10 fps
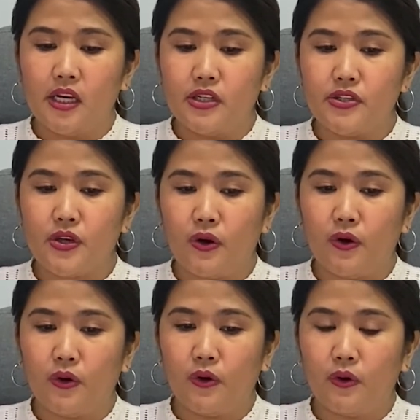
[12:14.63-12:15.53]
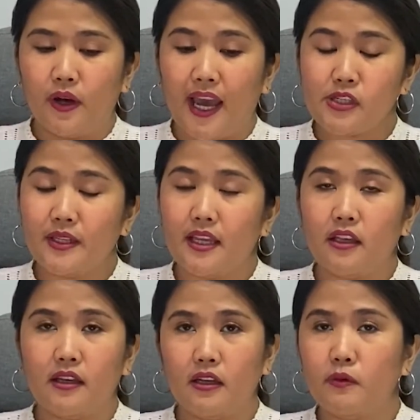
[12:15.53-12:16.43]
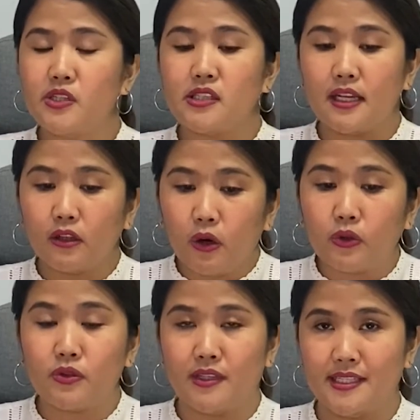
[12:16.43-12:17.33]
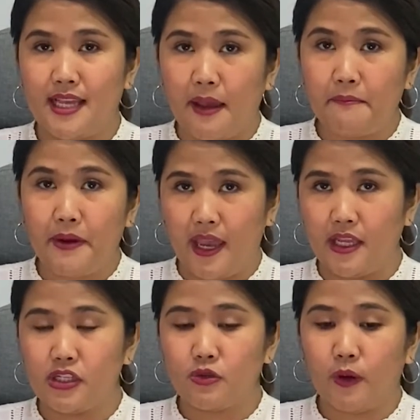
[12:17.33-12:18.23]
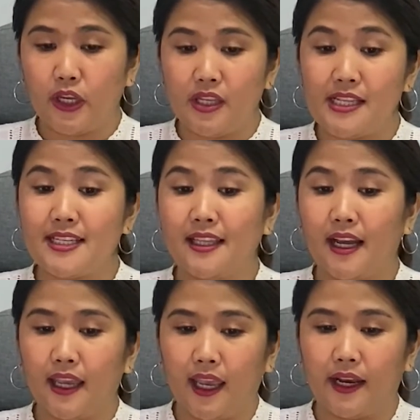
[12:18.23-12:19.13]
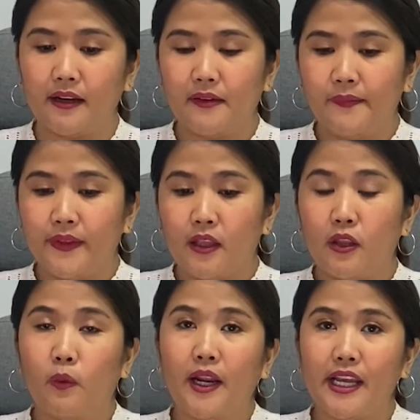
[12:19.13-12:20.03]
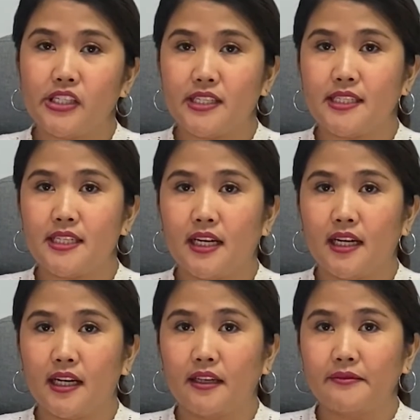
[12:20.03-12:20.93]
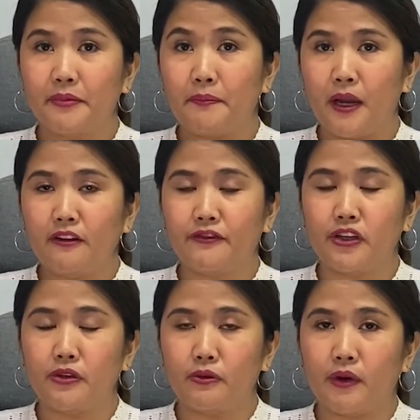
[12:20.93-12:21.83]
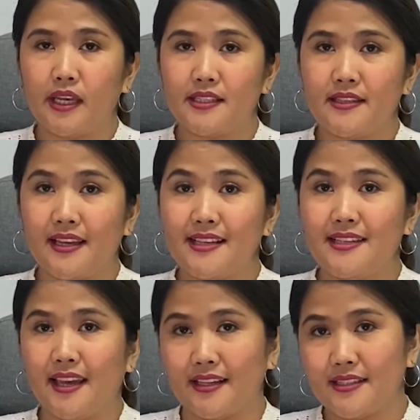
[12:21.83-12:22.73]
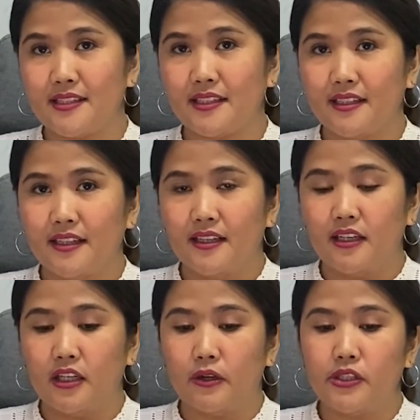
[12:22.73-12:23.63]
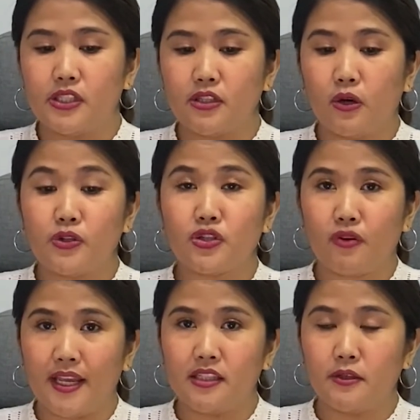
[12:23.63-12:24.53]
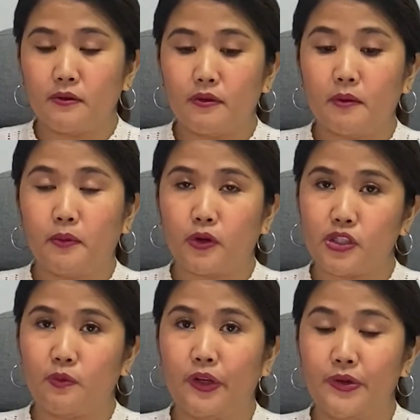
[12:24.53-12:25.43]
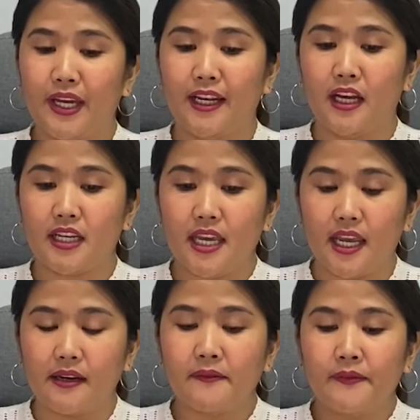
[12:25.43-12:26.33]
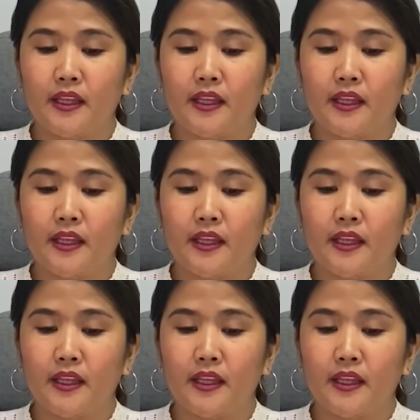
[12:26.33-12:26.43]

So actually, you would still go to the same page where you need to log in. The one I just prepared for you is the easiest. You just go straight to the portion where you can log in.